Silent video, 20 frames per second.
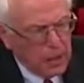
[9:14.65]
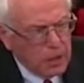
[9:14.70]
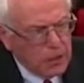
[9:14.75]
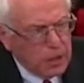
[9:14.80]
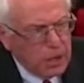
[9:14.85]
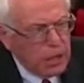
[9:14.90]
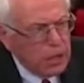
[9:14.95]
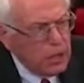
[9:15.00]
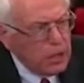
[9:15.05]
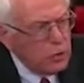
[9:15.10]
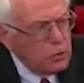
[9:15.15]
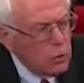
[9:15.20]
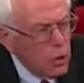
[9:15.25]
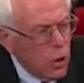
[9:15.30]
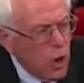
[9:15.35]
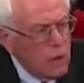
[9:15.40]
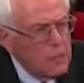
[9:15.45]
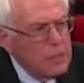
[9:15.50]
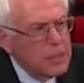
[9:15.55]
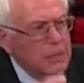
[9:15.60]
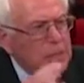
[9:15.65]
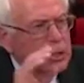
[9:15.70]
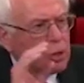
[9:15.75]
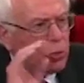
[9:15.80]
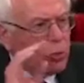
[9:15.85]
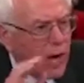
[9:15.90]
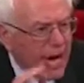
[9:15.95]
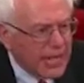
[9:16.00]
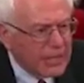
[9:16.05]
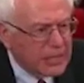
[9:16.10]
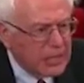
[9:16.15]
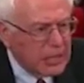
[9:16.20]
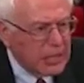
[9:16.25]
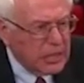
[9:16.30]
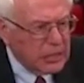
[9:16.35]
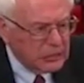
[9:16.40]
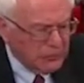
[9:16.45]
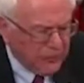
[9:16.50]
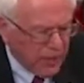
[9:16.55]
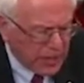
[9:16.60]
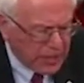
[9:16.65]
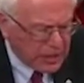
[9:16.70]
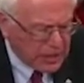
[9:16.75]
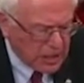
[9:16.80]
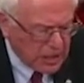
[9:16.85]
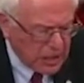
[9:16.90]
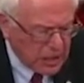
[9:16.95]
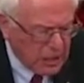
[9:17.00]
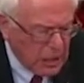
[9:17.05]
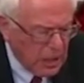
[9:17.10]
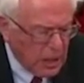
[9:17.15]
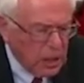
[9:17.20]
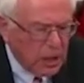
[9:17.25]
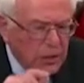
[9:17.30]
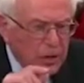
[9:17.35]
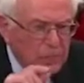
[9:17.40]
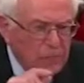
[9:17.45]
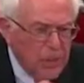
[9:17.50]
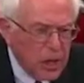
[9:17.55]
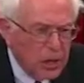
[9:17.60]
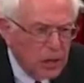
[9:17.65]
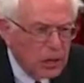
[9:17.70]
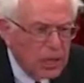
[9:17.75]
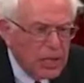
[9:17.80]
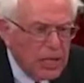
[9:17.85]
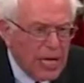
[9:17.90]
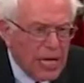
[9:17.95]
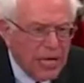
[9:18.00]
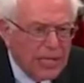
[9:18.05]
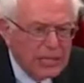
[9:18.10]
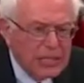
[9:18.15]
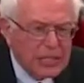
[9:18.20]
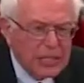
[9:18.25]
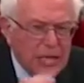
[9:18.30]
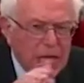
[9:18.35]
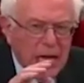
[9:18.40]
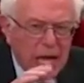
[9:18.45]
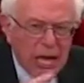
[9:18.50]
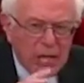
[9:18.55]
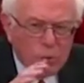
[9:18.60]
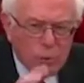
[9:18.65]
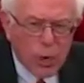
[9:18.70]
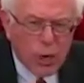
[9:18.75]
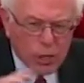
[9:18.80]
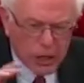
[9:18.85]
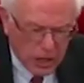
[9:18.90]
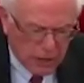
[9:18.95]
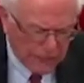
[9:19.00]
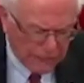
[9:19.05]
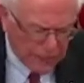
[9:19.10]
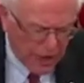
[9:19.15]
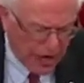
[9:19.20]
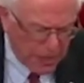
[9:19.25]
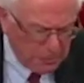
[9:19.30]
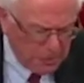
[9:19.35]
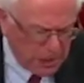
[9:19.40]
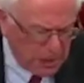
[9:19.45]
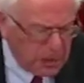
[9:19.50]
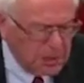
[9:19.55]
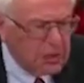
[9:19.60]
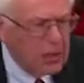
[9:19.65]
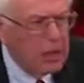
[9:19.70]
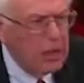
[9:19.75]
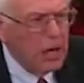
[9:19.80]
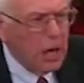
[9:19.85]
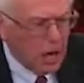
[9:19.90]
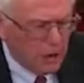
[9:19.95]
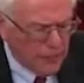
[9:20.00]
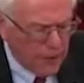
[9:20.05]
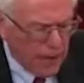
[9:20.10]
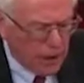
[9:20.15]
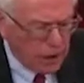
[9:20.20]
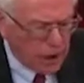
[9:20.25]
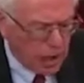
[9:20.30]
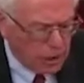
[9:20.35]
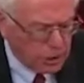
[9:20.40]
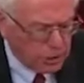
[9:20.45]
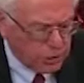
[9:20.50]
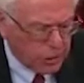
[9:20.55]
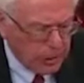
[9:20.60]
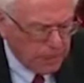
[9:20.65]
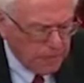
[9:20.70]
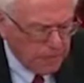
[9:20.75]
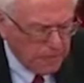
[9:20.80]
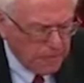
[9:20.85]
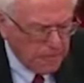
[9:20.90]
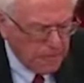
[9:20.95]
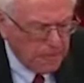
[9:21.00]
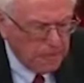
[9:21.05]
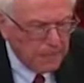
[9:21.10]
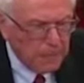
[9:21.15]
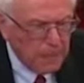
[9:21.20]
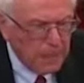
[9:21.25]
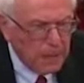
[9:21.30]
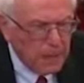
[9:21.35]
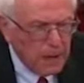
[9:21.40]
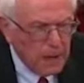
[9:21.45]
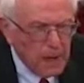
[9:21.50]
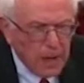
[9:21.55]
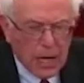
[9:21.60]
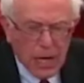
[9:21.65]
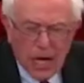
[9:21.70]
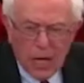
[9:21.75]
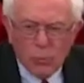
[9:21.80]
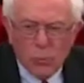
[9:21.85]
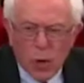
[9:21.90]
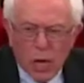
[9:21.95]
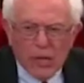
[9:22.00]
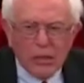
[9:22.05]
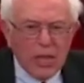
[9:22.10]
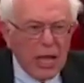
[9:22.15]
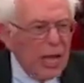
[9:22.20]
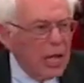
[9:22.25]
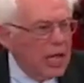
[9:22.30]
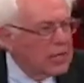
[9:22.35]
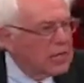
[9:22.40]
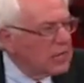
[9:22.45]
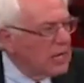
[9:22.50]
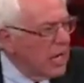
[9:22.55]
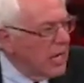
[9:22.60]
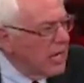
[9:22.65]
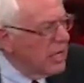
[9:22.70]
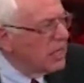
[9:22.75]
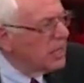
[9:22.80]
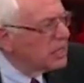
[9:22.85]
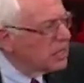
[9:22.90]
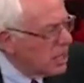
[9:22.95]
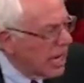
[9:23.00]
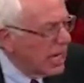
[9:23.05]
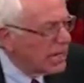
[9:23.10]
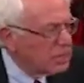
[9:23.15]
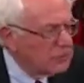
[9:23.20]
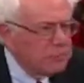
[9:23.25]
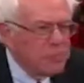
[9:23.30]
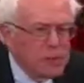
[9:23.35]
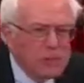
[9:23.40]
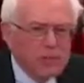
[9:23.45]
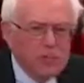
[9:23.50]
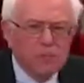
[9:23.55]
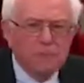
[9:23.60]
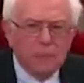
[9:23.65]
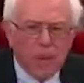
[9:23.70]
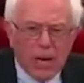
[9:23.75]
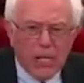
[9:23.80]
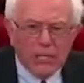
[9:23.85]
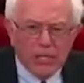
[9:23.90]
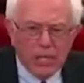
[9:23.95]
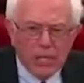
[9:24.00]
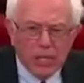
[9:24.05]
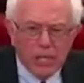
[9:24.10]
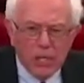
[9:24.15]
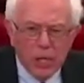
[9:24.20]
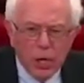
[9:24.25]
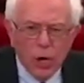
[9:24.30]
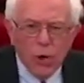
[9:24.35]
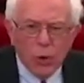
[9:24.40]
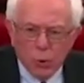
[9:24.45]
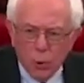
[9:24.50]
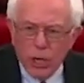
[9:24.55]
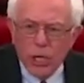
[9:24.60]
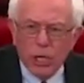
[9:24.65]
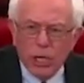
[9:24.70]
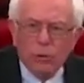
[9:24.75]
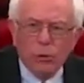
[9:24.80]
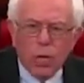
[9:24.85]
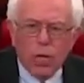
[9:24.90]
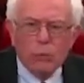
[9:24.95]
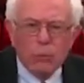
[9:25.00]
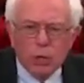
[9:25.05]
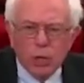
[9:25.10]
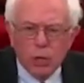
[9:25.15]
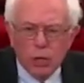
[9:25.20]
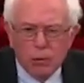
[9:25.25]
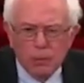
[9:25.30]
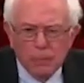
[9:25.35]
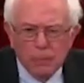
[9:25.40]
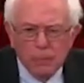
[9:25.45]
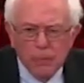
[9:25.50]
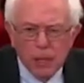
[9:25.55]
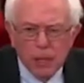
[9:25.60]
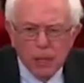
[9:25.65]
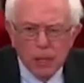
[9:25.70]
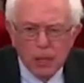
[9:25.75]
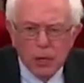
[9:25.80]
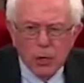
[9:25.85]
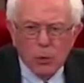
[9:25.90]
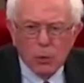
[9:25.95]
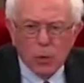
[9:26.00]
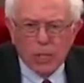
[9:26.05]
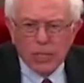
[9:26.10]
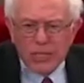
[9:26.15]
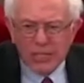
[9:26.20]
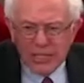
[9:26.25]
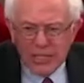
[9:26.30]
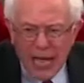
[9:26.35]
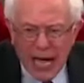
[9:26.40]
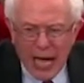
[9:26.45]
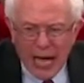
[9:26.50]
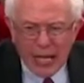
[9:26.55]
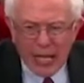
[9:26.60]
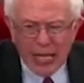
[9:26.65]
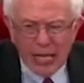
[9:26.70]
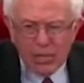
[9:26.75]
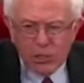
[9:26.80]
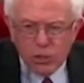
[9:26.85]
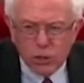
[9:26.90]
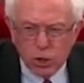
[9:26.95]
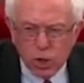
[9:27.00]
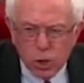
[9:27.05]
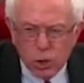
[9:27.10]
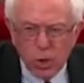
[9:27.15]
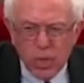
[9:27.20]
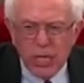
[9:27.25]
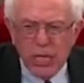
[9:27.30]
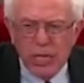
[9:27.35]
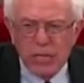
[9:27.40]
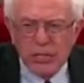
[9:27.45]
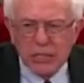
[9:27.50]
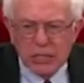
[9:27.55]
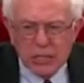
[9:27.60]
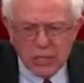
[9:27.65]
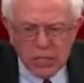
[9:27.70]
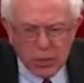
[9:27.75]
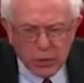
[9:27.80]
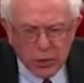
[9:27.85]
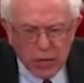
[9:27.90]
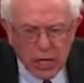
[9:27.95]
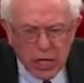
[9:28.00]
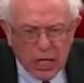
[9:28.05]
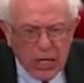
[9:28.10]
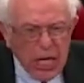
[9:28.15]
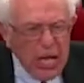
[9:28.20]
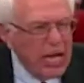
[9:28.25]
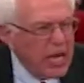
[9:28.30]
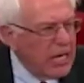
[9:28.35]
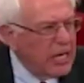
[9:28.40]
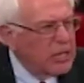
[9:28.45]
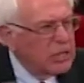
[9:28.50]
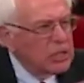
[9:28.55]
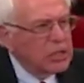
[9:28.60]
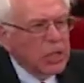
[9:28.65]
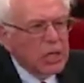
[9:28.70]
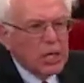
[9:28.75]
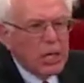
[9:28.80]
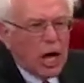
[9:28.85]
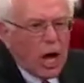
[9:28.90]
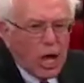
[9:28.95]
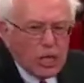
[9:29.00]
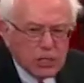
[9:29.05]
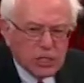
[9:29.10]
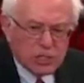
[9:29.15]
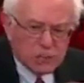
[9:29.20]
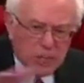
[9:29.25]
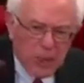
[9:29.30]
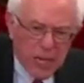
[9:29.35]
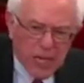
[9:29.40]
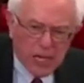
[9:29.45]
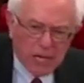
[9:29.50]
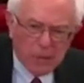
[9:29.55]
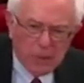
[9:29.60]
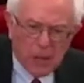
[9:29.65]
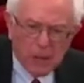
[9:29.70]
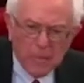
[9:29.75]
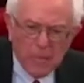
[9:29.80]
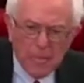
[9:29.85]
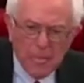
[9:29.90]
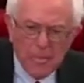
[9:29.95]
the enormous crises facing the middle class and working families of our country. And what they are saying is, yes, Mr. President, we agree with you. What Assad is doing in Syria is unspeakable.